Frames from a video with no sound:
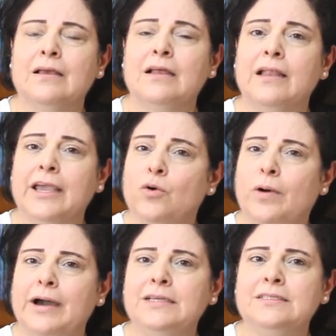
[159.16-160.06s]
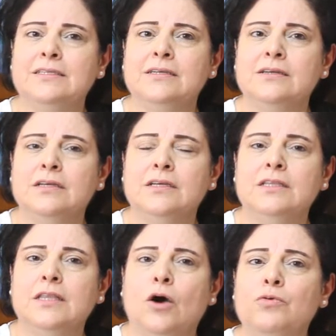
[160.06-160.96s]
Likewise,
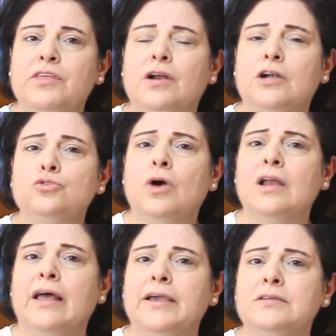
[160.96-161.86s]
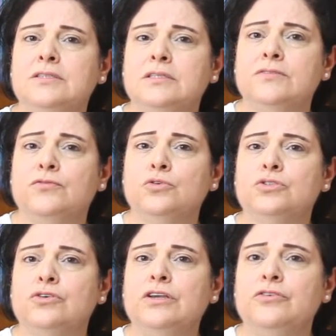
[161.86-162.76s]
now there are two alliances
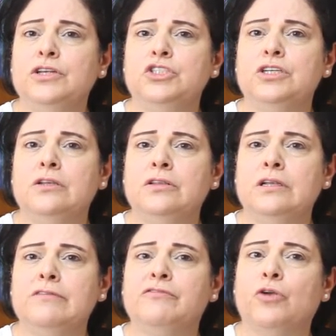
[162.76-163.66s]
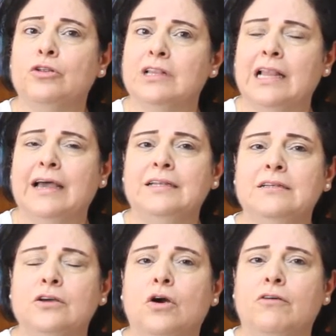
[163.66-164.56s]
fostering regional frontline
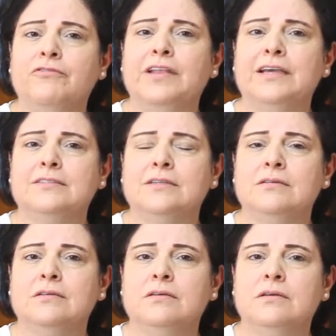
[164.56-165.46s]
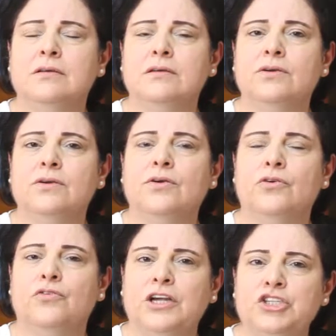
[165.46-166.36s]
conflict:
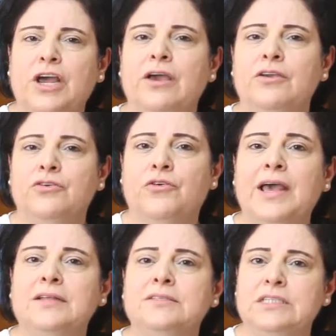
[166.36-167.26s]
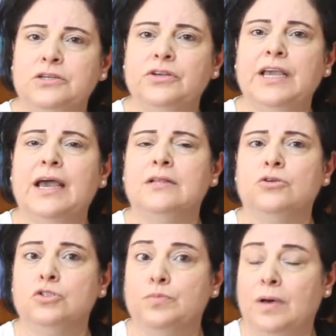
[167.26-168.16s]
Russia, Iran, Syria, and
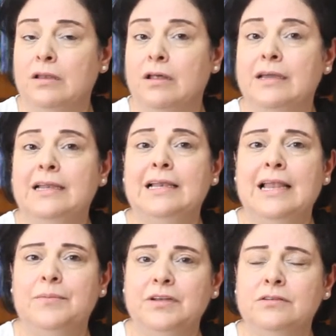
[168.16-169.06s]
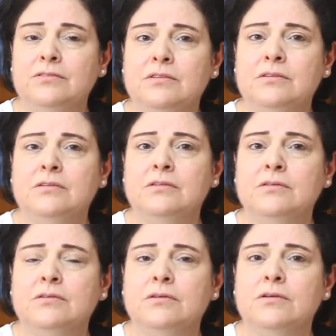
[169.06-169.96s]
Hezbollah in Lebanon
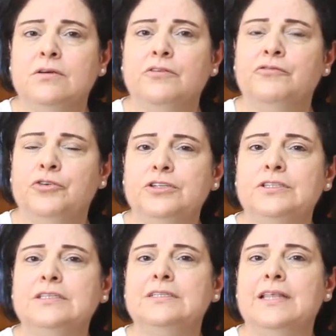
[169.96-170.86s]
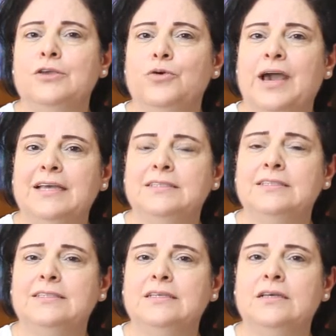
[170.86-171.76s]
versus the
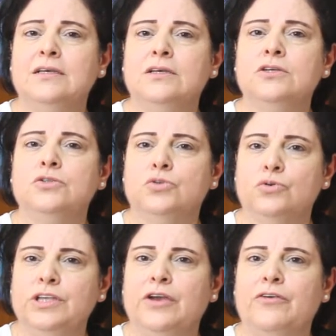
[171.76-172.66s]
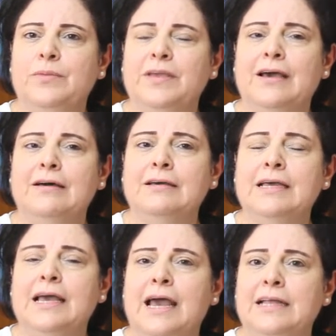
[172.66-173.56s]
US, Saudi Arabia,
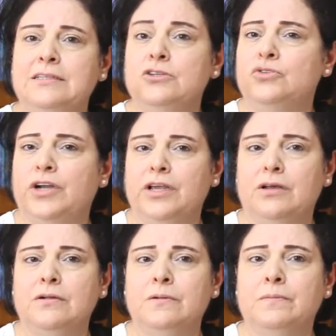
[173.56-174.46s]
and Israel.